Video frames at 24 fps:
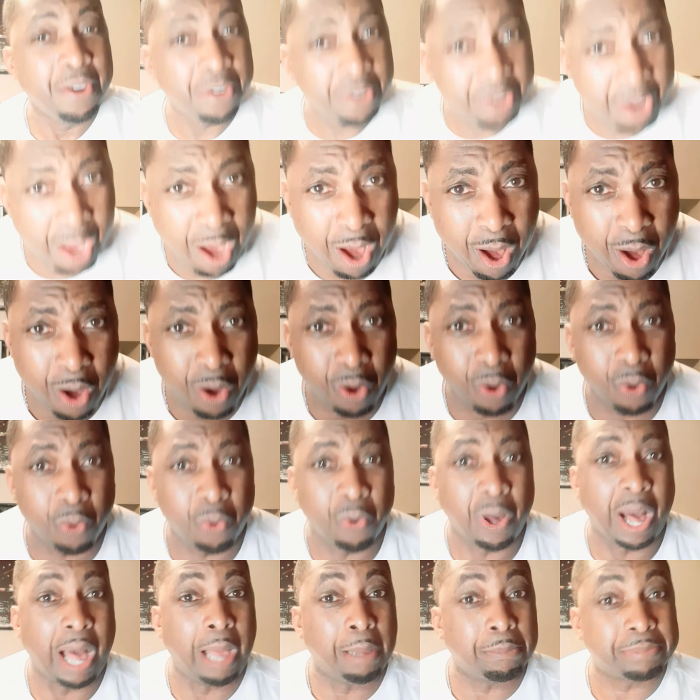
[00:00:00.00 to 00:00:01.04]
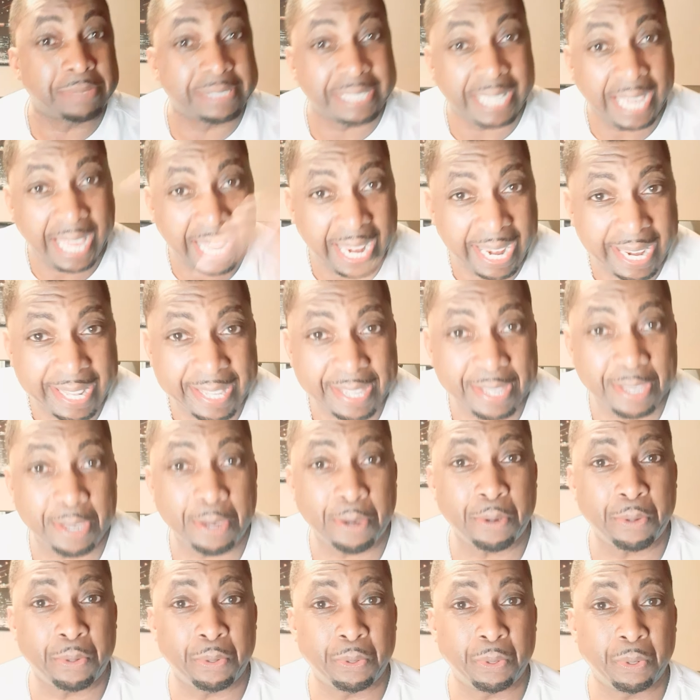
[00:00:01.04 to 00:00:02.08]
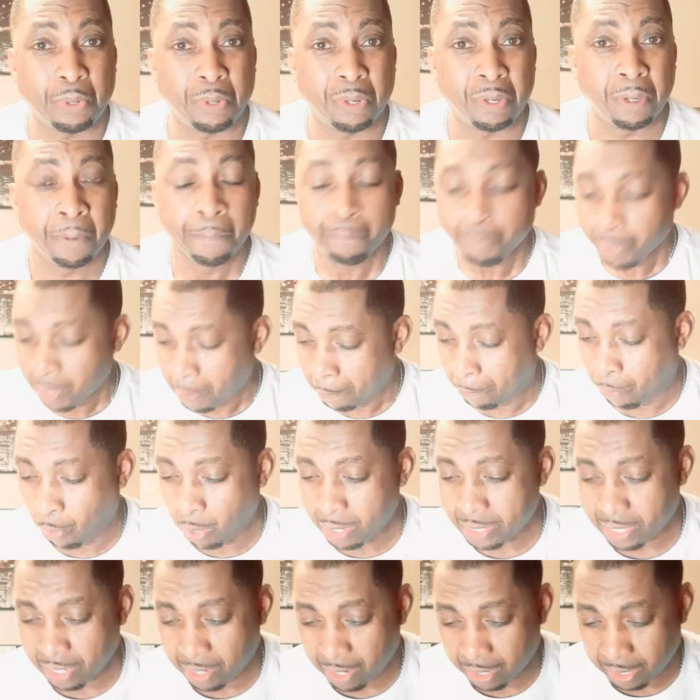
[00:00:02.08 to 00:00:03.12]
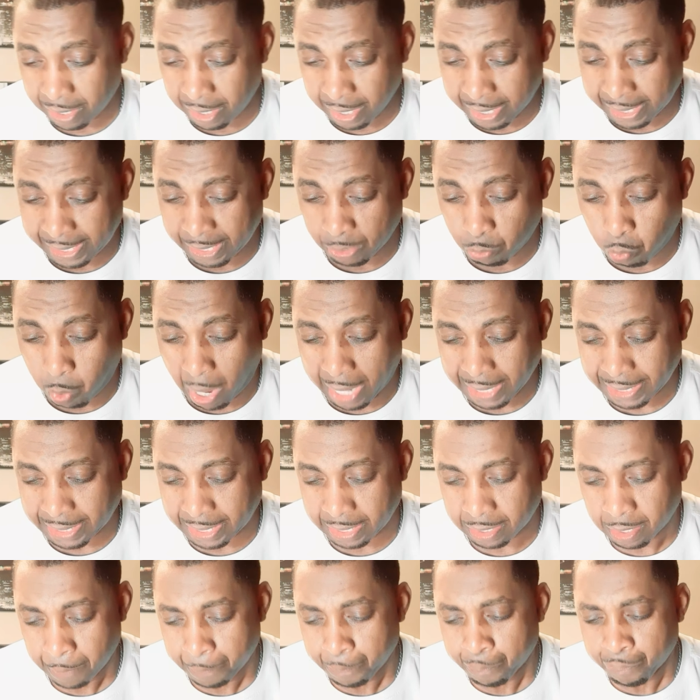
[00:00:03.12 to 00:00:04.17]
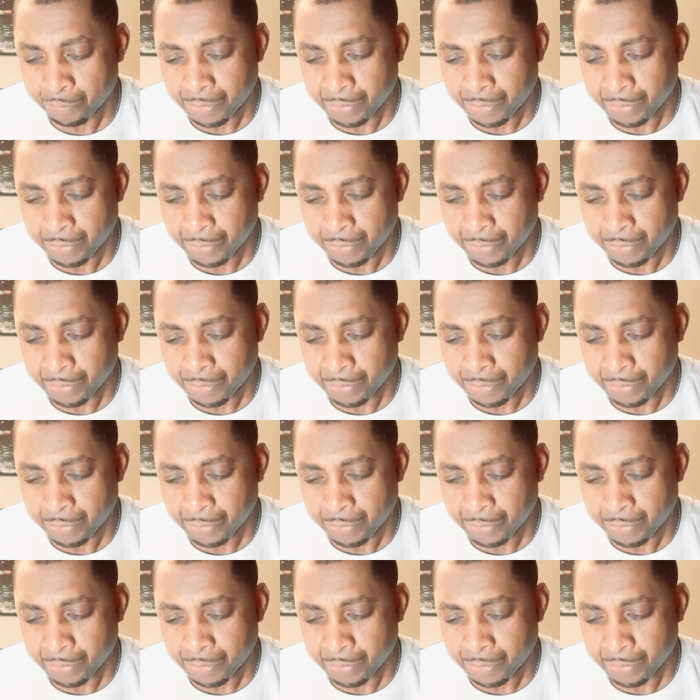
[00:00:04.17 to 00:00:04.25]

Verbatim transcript: No, I'm telling you. Boys and girls, look at this. Watch this.